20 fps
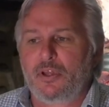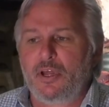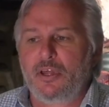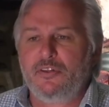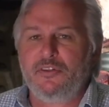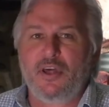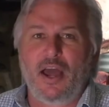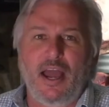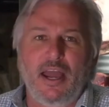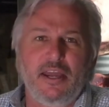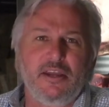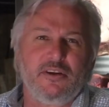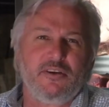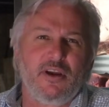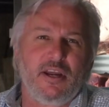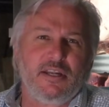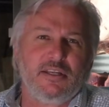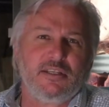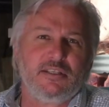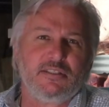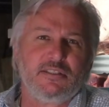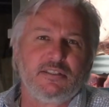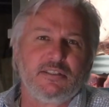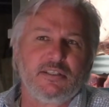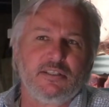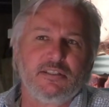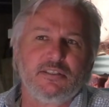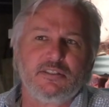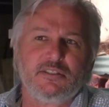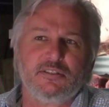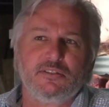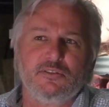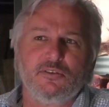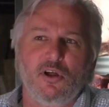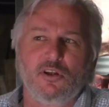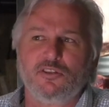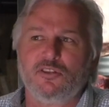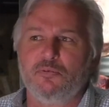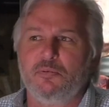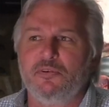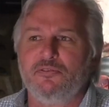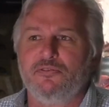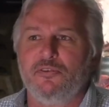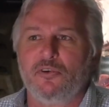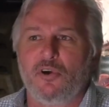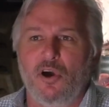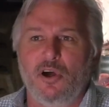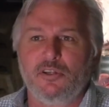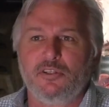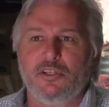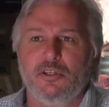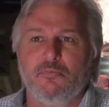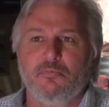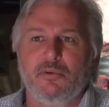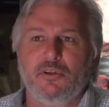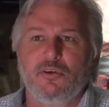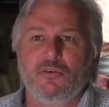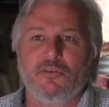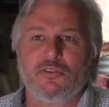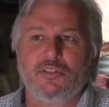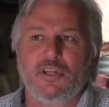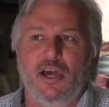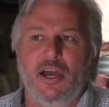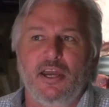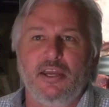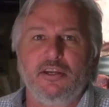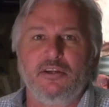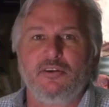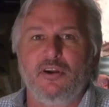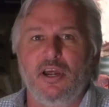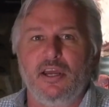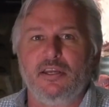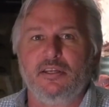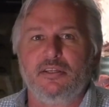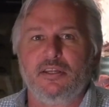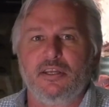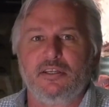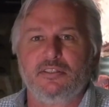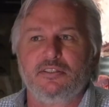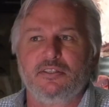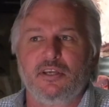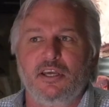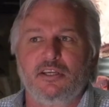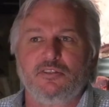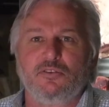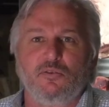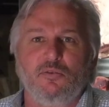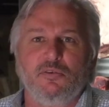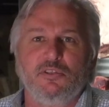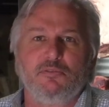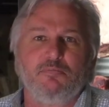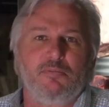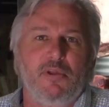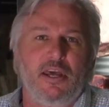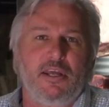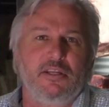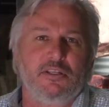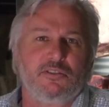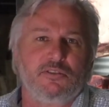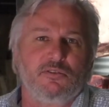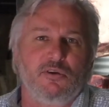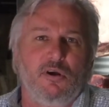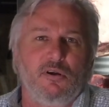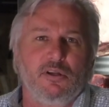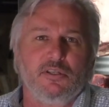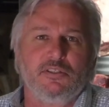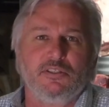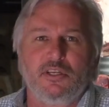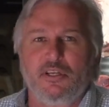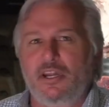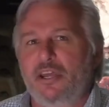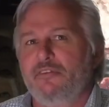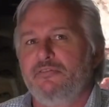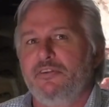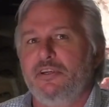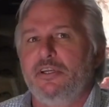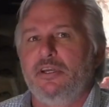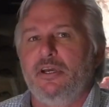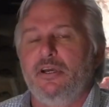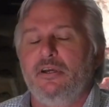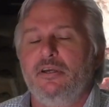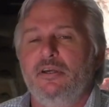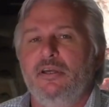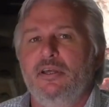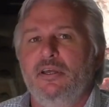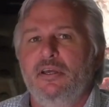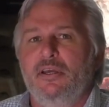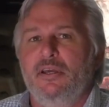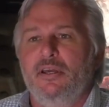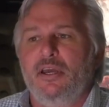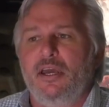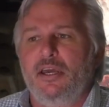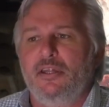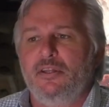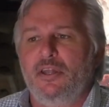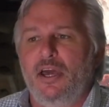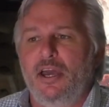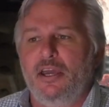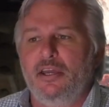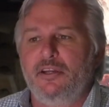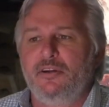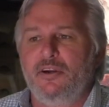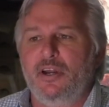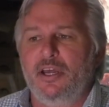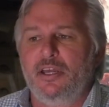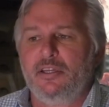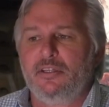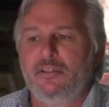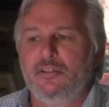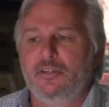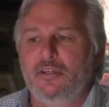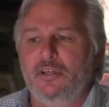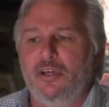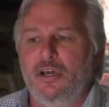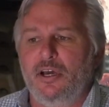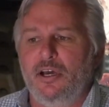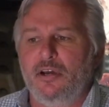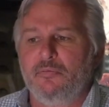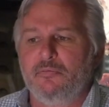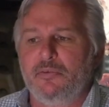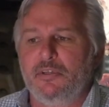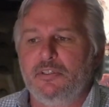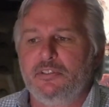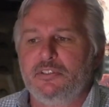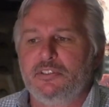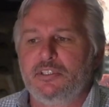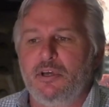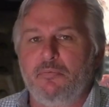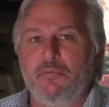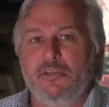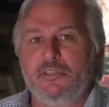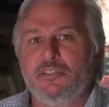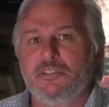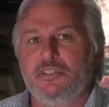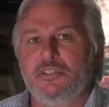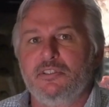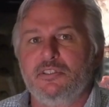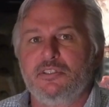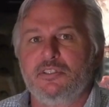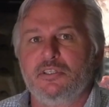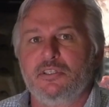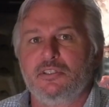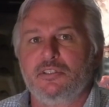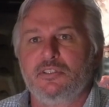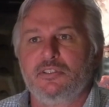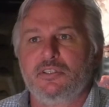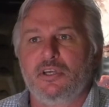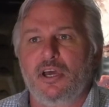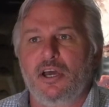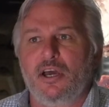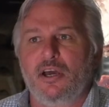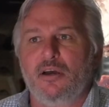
The A grade is not to be forgotten because the A grade has always played its role in South Africa. And the A grade, in some instances,